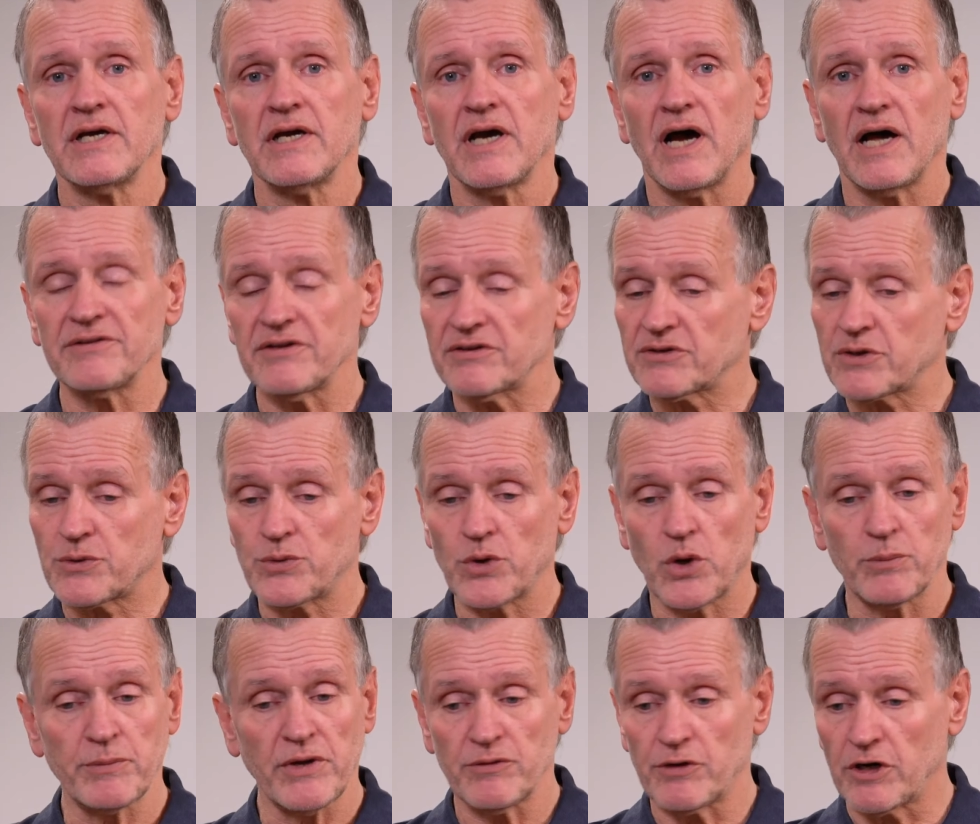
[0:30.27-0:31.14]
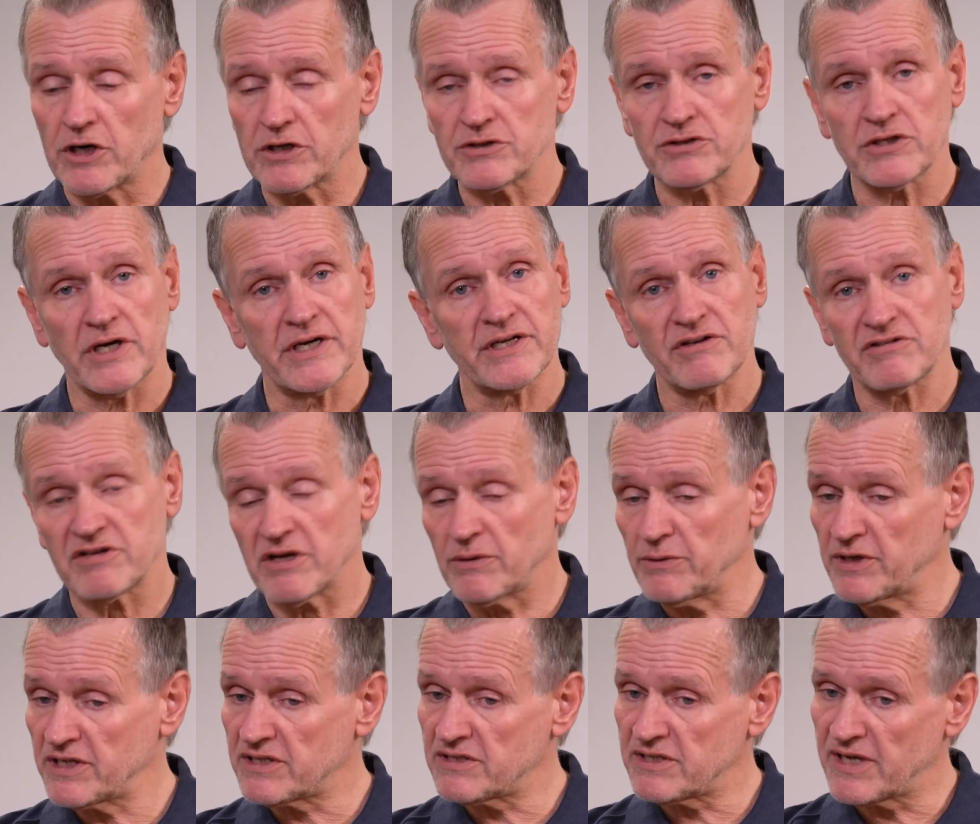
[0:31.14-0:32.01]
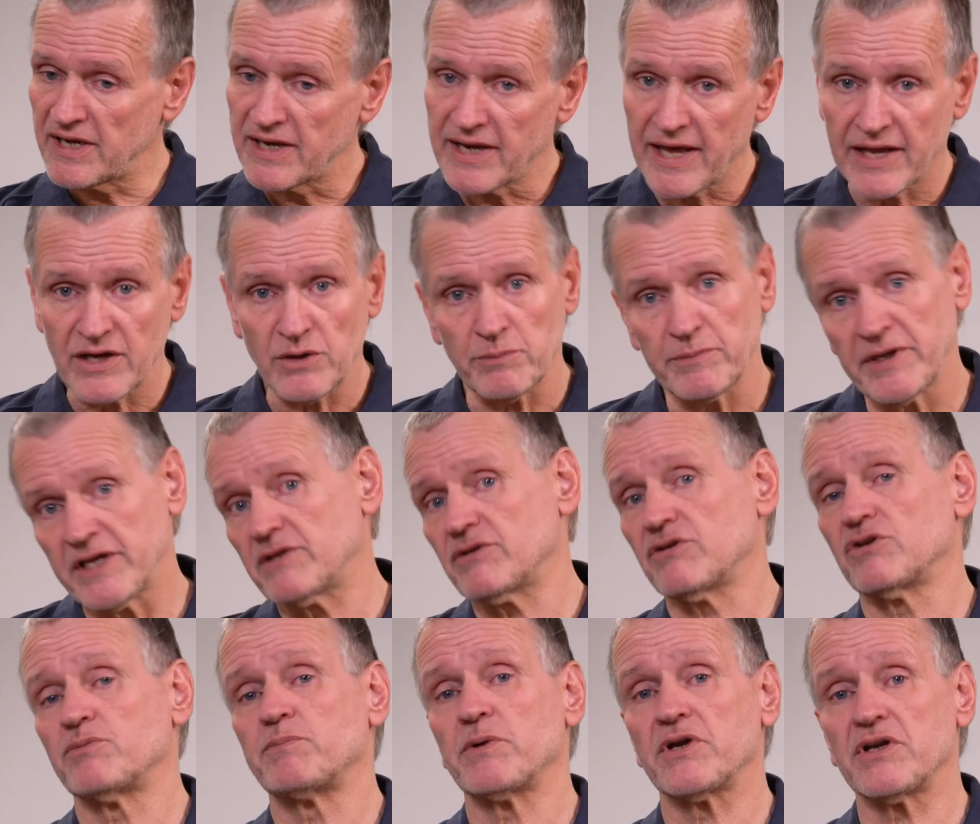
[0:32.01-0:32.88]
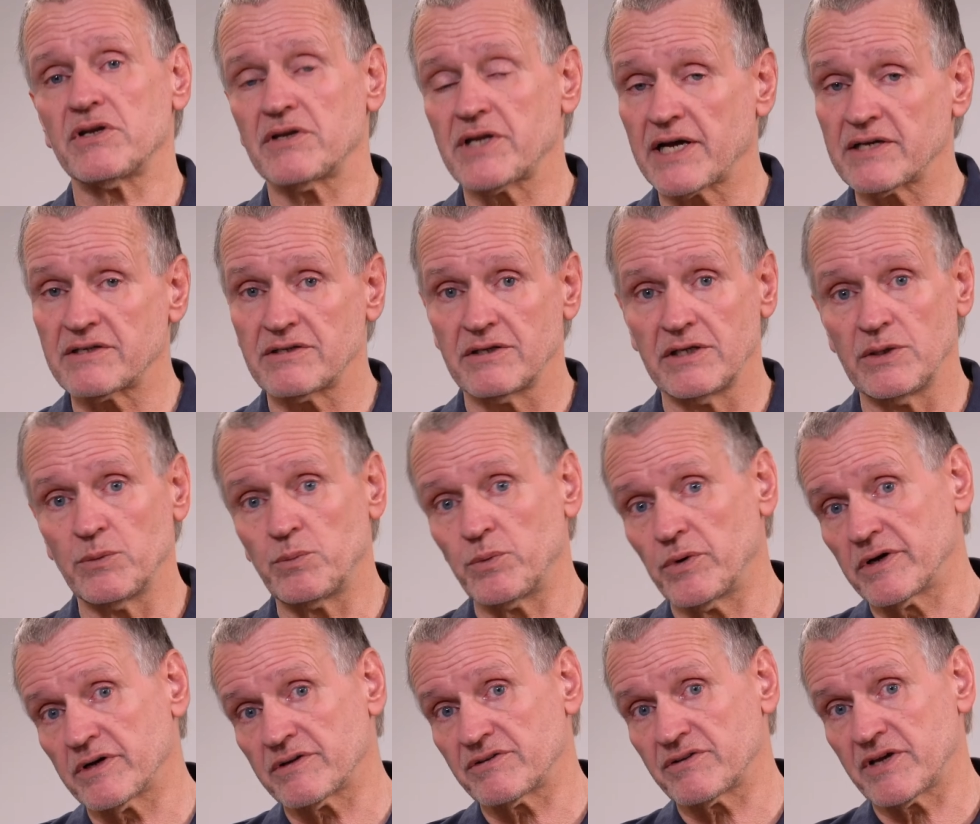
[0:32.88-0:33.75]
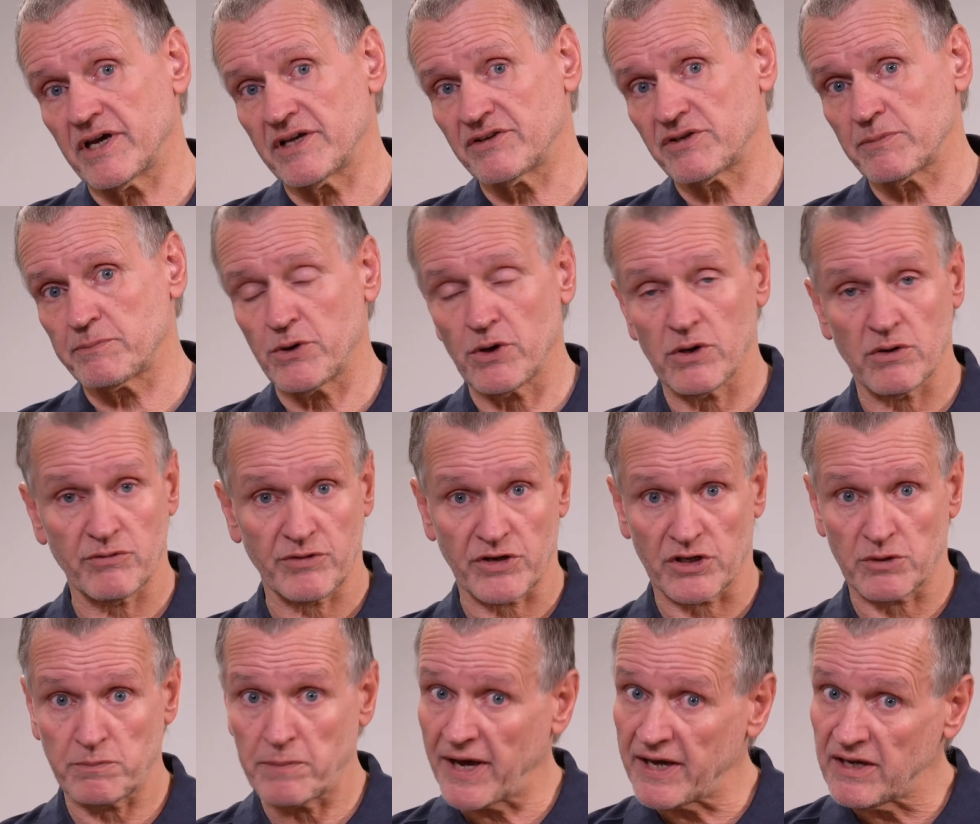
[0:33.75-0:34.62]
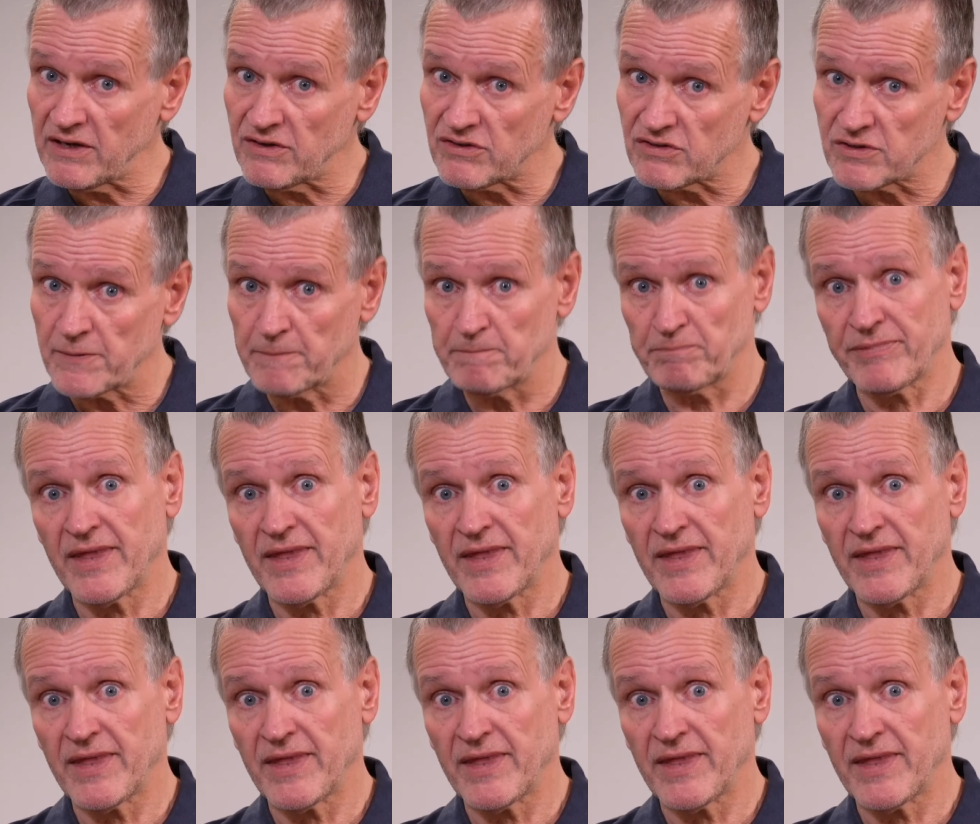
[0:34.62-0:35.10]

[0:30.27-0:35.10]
And this chromium oxide is only 10 nanometers, but it actually works as a perfect paint.